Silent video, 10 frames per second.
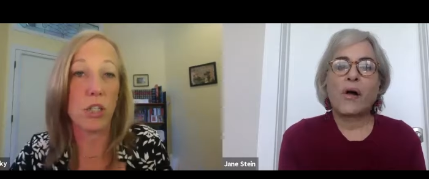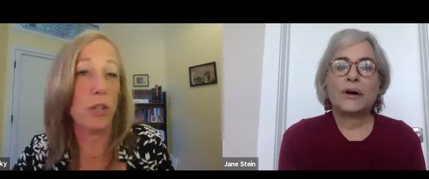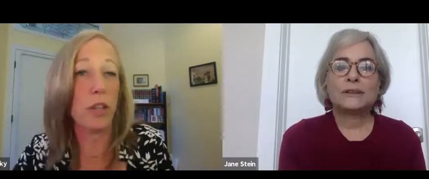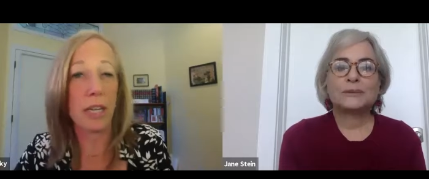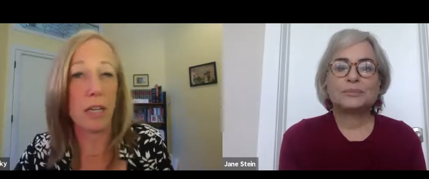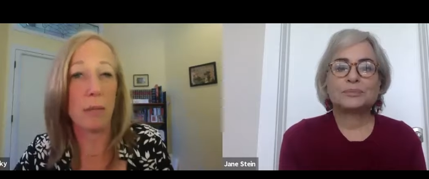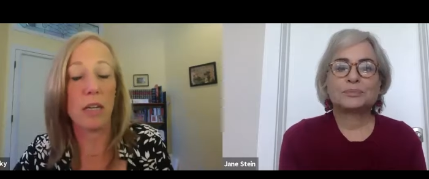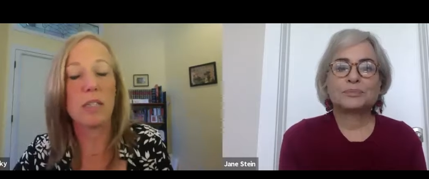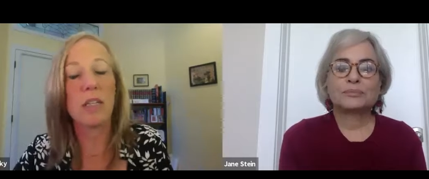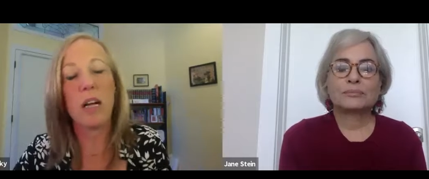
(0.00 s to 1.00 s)
Speaker 1: or you're thinking about
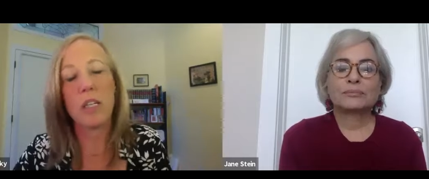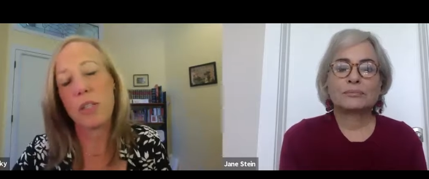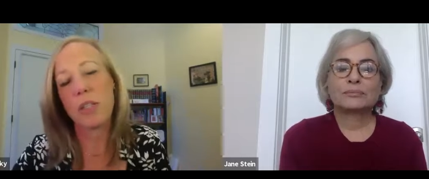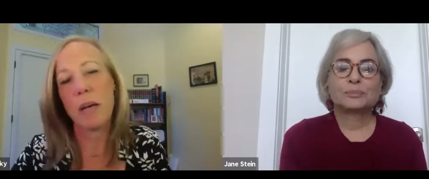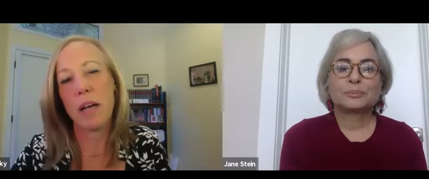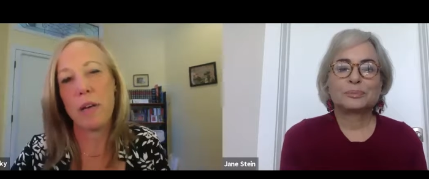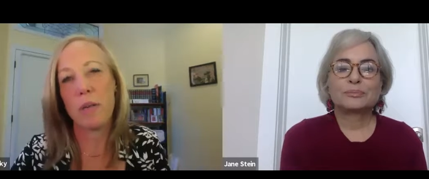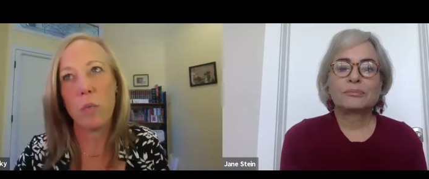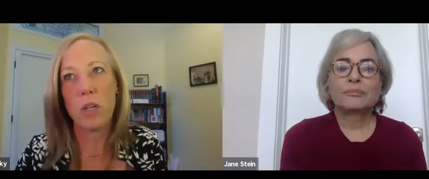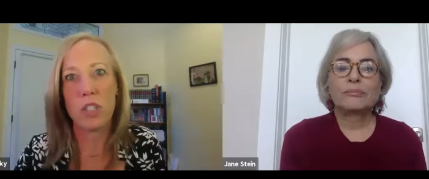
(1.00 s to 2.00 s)
it talk to us about
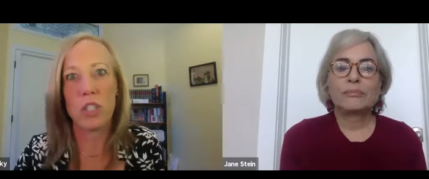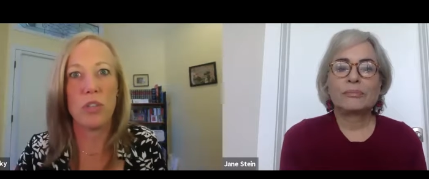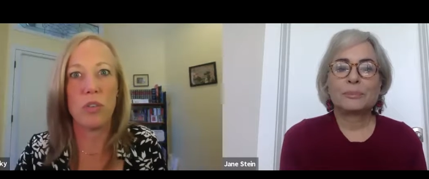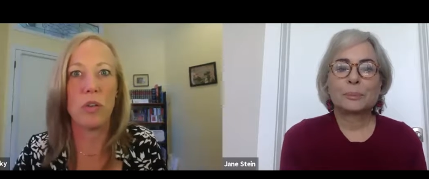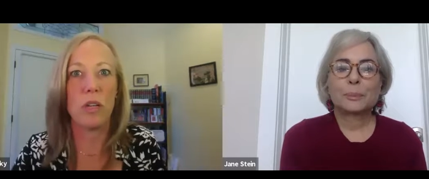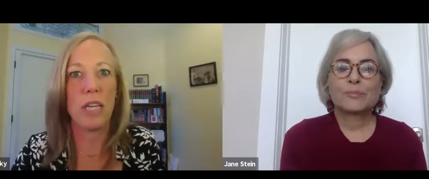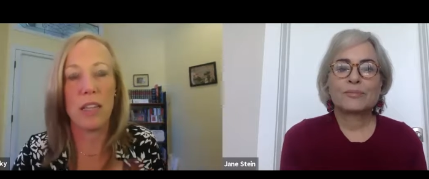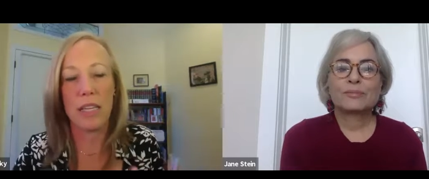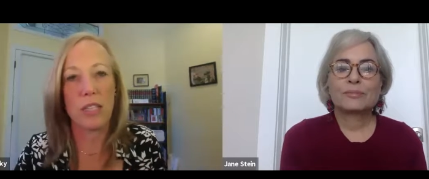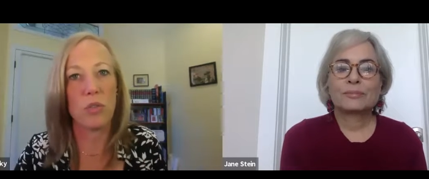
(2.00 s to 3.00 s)
what to do in
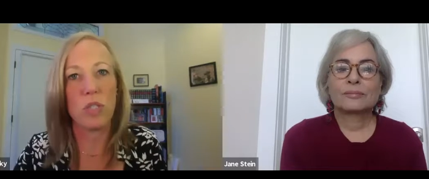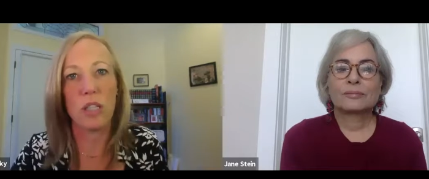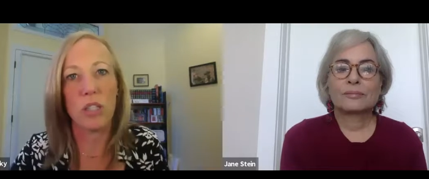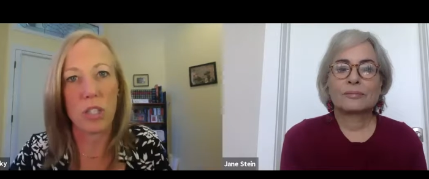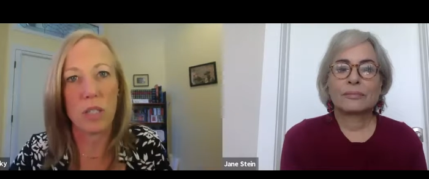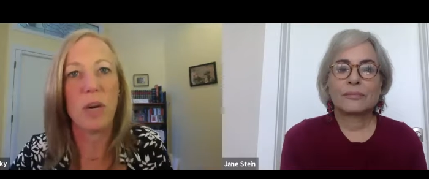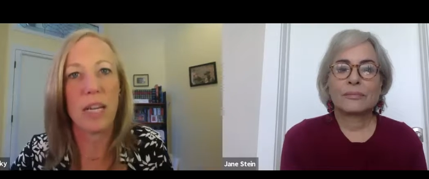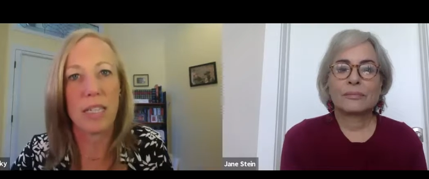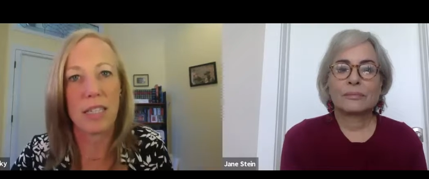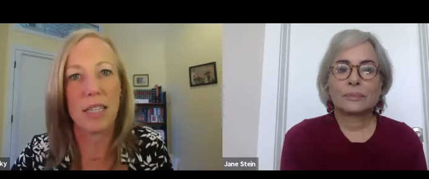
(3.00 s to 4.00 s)
that due diligence
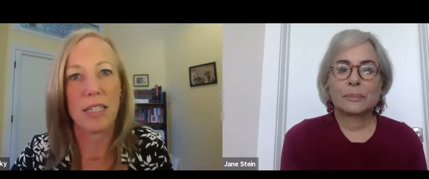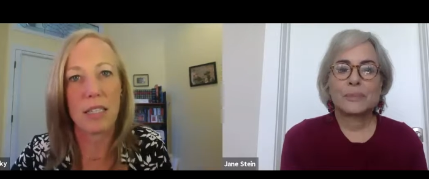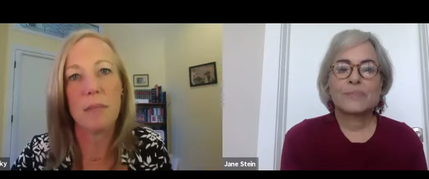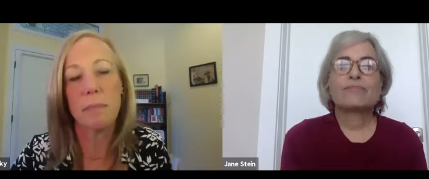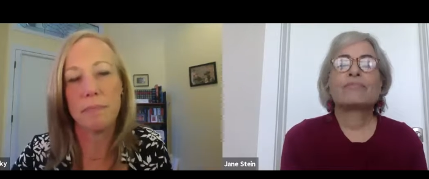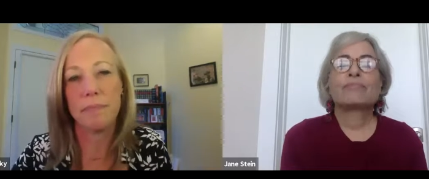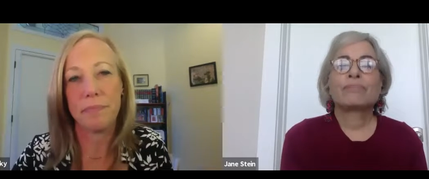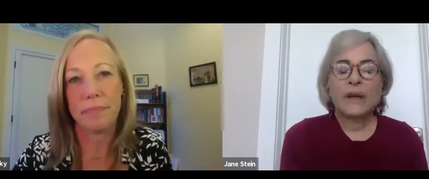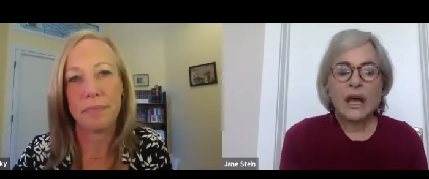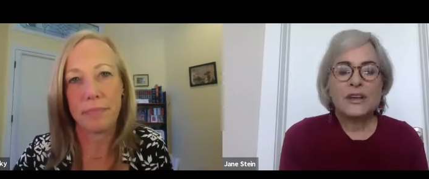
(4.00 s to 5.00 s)
process
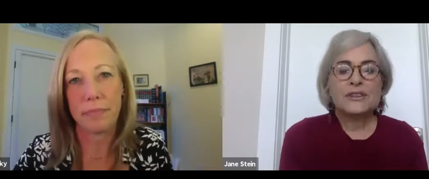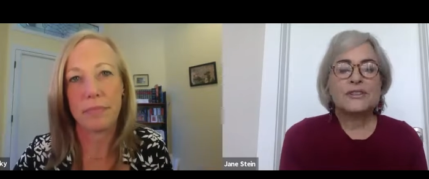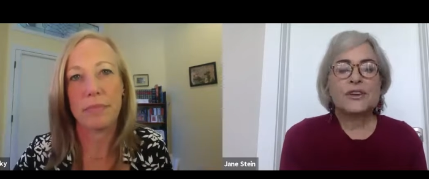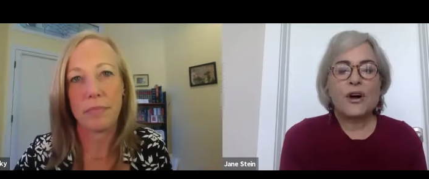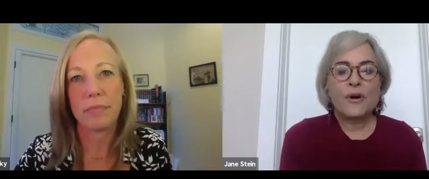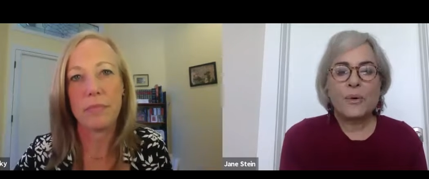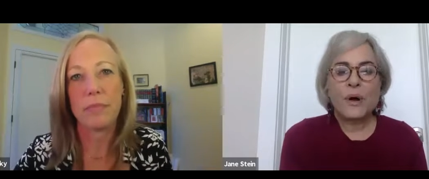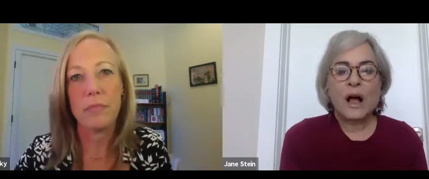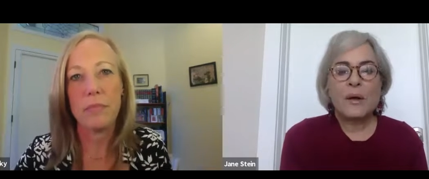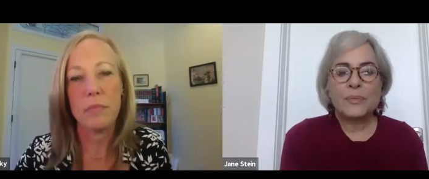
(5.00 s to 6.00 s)
Speaker 2: so
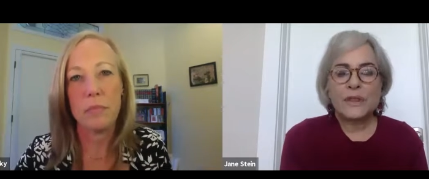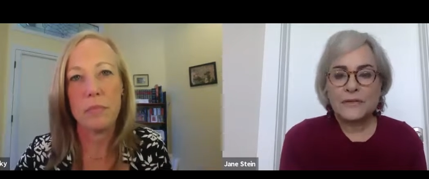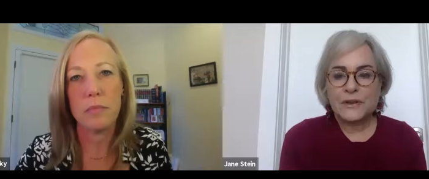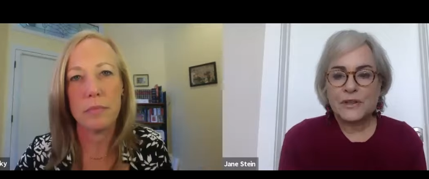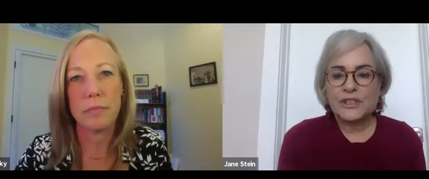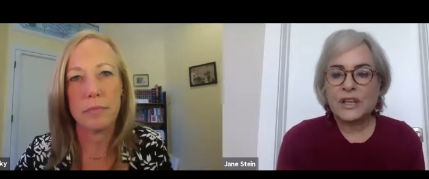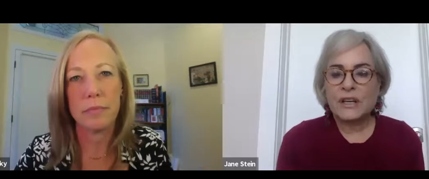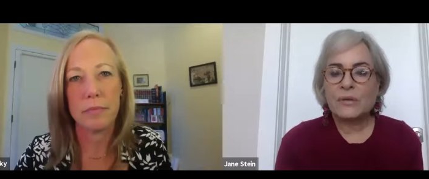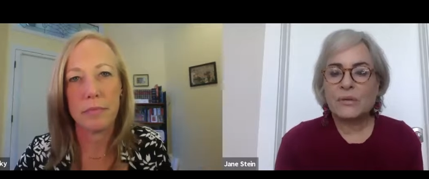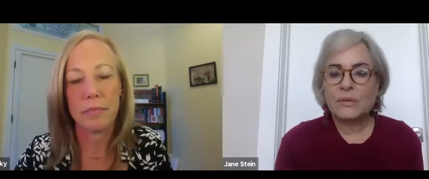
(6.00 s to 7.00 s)
um, the first
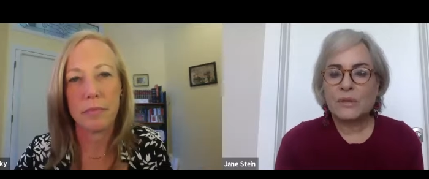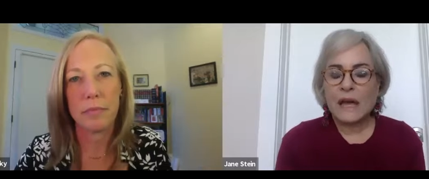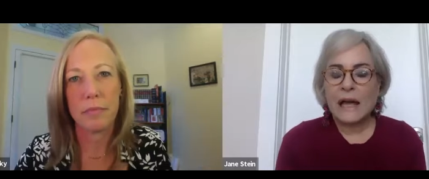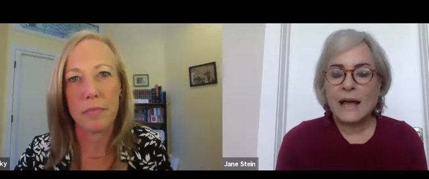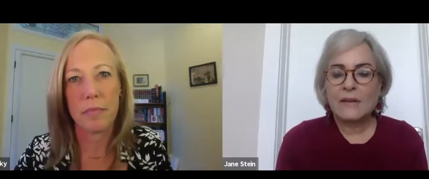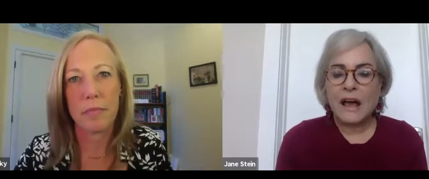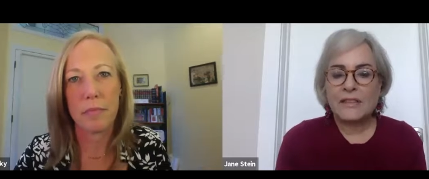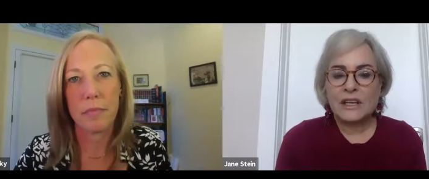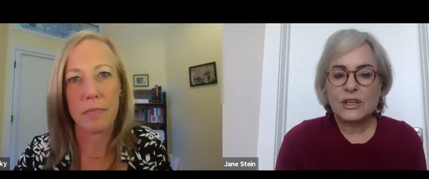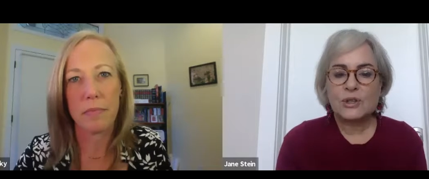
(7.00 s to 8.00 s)
thing that i
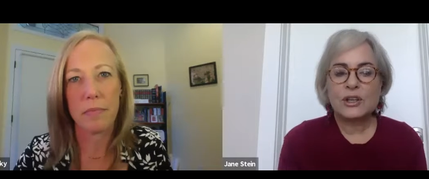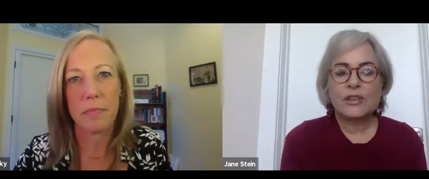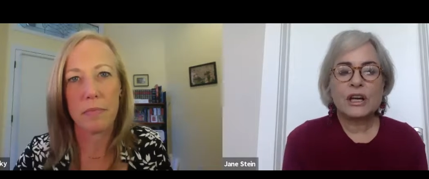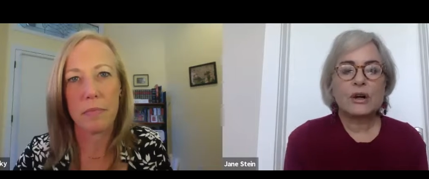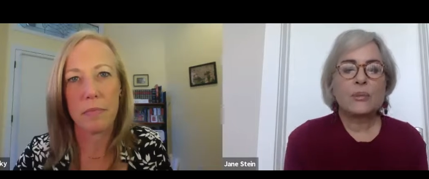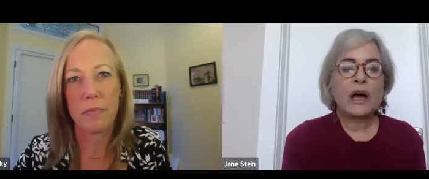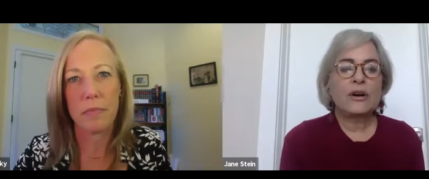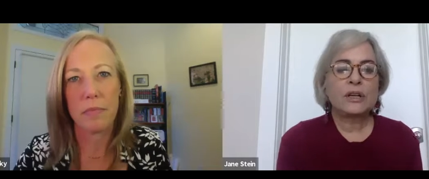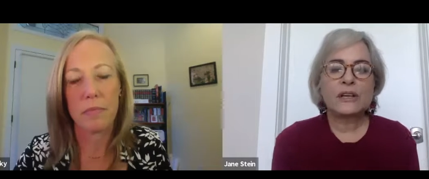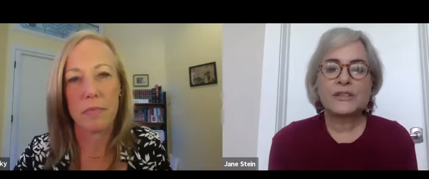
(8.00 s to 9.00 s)
think you should think
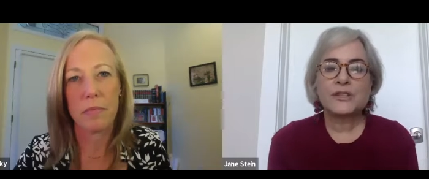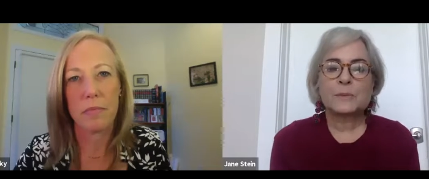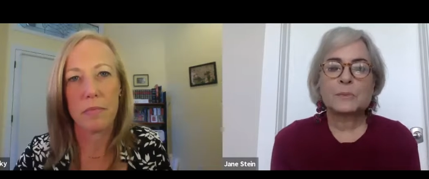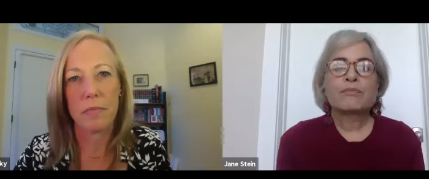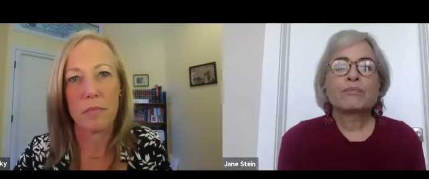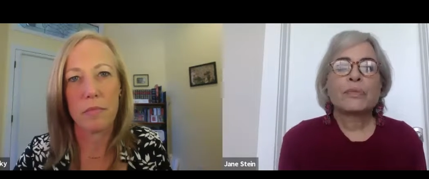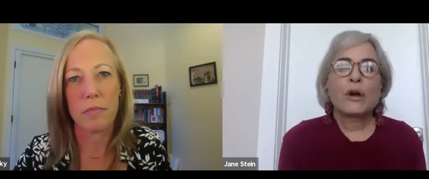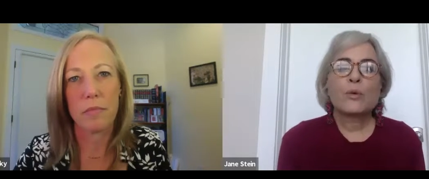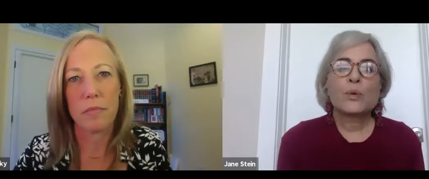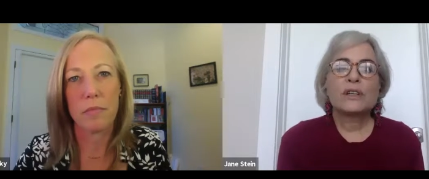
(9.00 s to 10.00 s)
about is
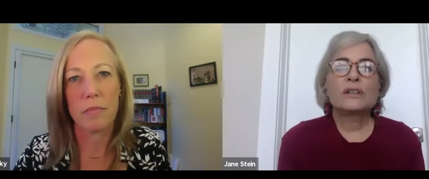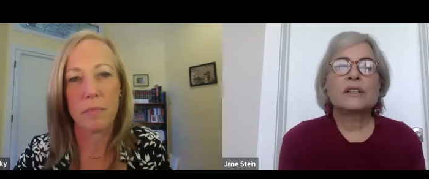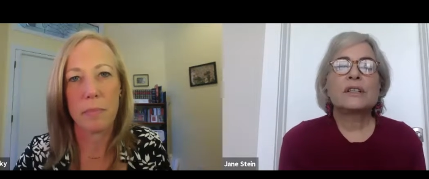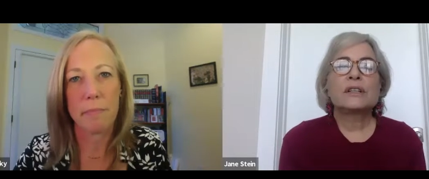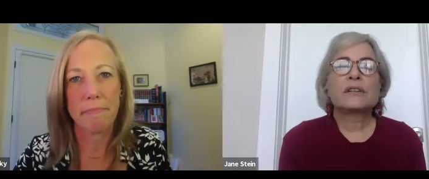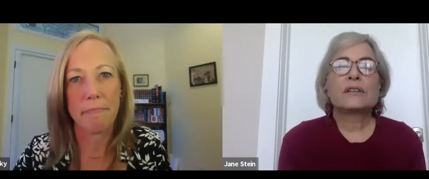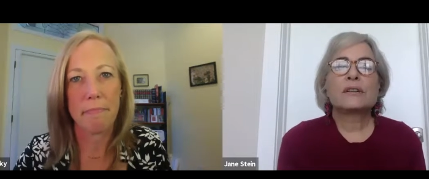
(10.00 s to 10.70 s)
really